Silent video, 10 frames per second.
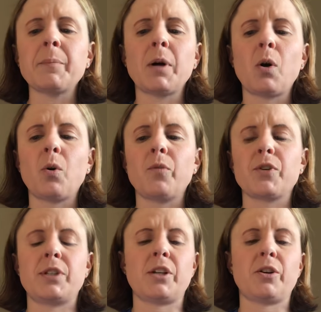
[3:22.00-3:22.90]
Over
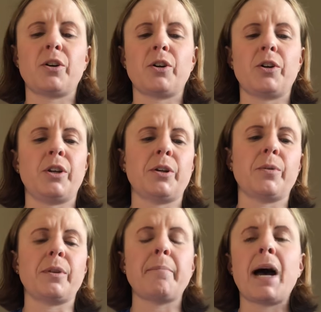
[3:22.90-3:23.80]
dinner,
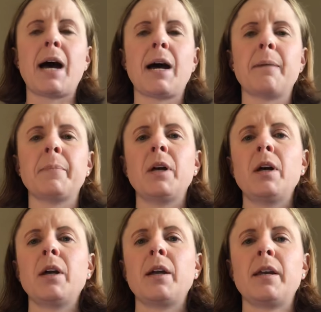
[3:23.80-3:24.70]
the mom
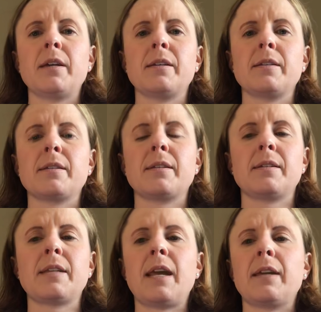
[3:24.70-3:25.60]
is
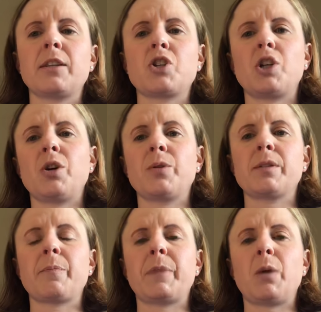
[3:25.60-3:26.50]
saying that she heard
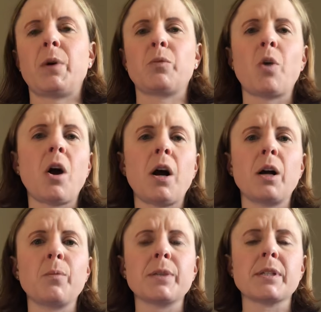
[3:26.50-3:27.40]
something went
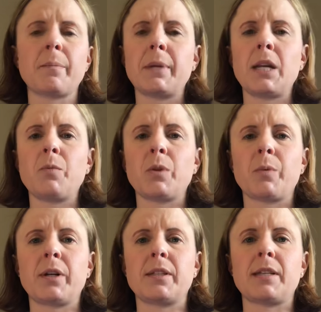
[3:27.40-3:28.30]
wrong with somebody with
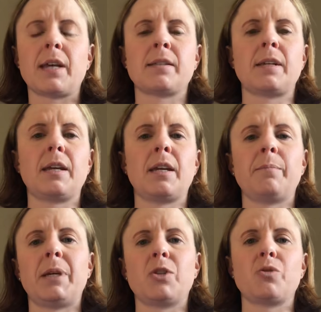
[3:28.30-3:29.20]
one of the testing, and
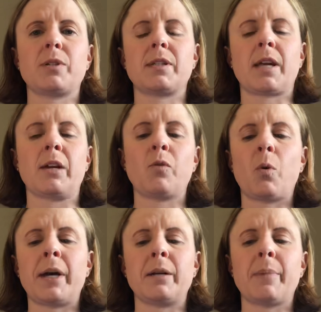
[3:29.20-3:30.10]
Beatrice is kind of
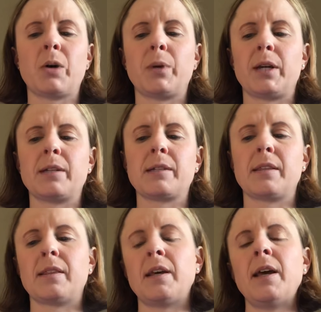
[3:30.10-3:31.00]
quiet about it.
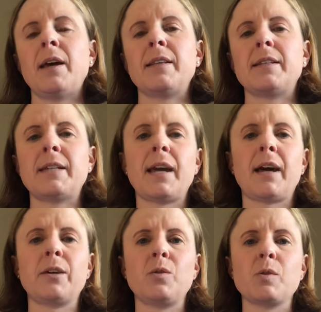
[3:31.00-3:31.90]
And the
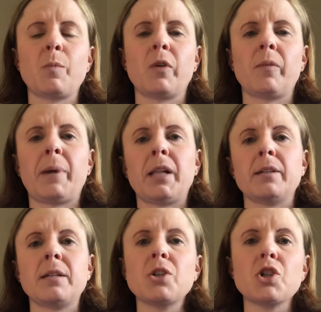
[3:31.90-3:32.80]
dad, who's more of a
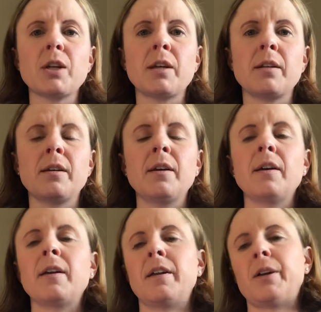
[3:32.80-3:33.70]
politician,
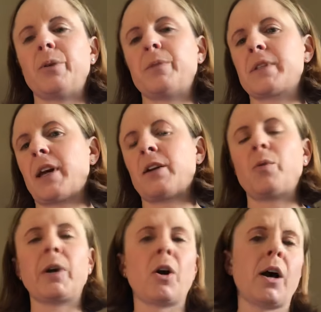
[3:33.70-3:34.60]
is kind of
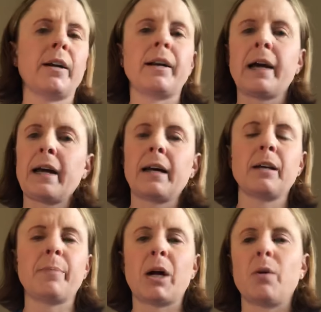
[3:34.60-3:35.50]
going on and on
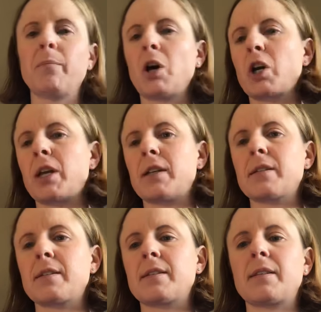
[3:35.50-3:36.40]
about
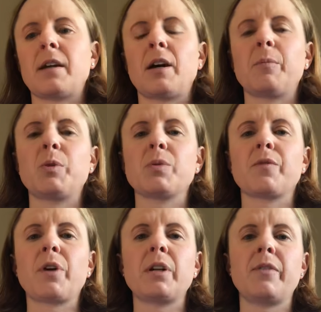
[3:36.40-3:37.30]
Marcus, who's a
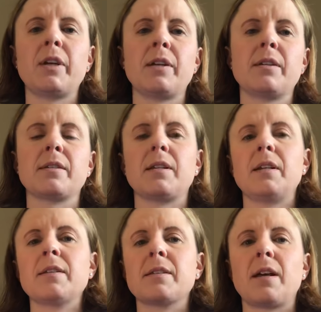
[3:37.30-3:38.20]
friend of his, and
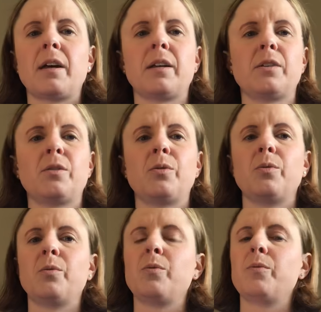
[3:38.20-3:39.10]
his son,
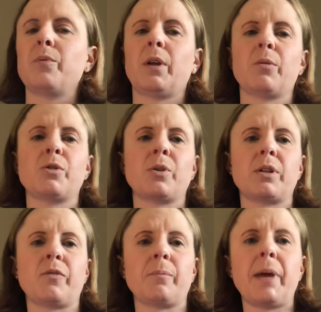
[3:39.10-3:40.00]
who, took a
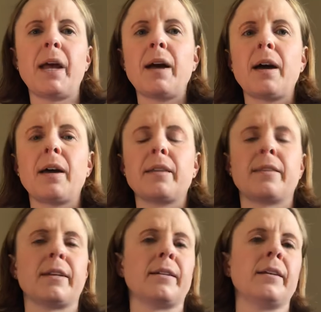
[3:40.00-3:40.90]
different
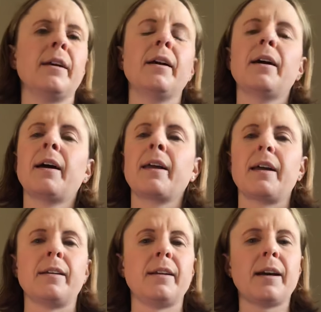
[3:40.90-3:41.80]
path, and
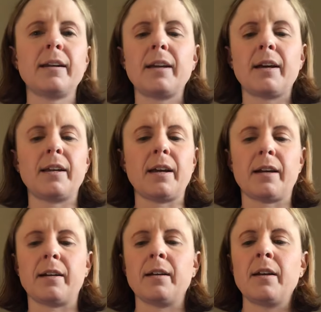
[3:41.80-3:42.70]
again, yada, yada,
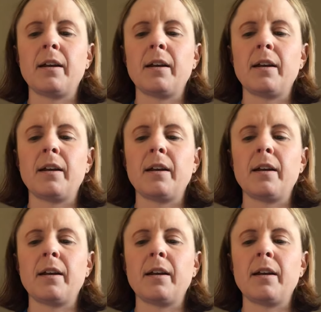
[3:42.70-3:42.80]
yada.